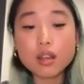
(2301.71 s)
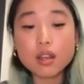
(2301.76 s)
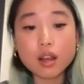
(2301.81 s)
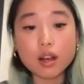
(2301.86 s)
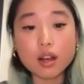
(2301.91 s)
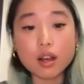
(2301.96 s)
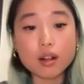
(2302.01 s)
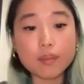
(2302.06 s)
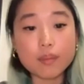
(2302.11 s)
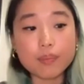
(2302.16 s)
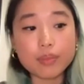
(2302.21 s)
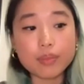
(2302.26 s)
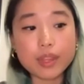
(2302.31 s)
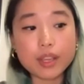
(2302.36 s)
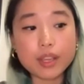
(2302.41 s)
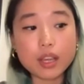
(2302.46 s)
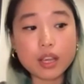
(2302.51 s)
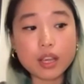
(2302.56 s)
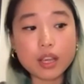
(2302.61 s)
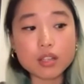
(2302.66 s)
And
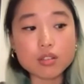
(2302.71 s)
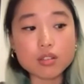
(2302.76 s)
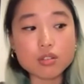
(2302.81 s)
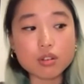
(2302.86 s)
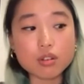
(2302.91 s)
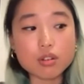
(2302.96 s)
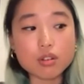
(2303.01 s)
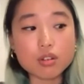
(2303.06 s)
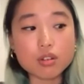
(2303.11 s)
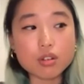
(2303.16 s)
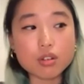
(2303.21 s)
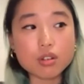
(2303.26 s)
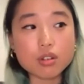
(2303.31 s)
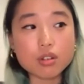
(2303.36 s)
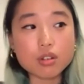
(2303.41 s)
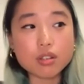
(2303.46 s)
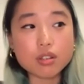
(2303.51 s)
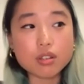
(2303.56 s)
so,